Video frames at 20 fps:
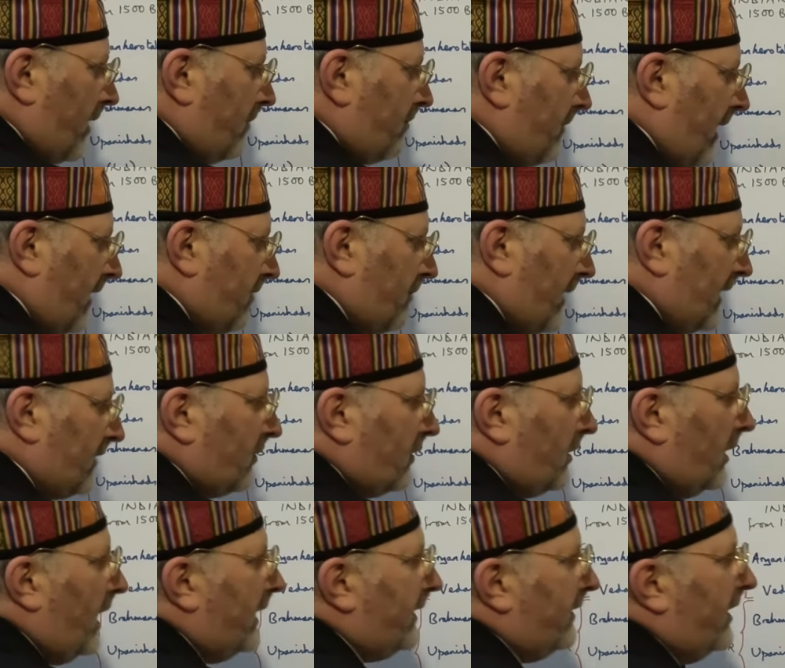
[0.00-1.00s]

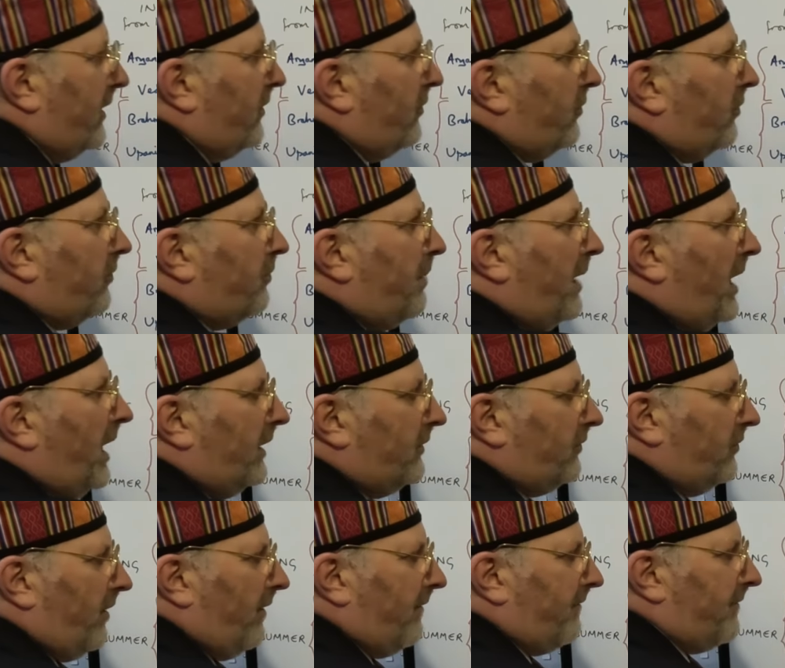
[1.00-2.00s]
mathematical ideas as
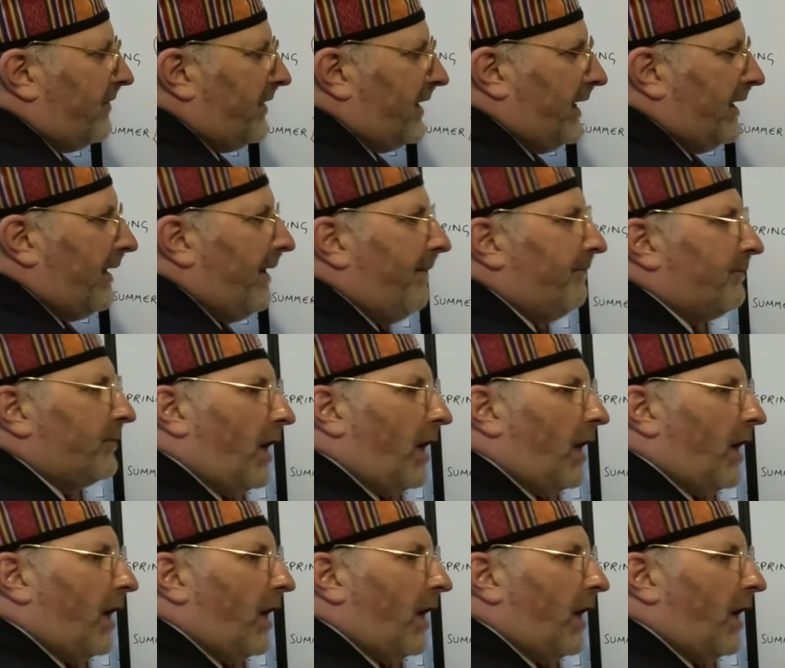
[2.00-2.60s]
part of the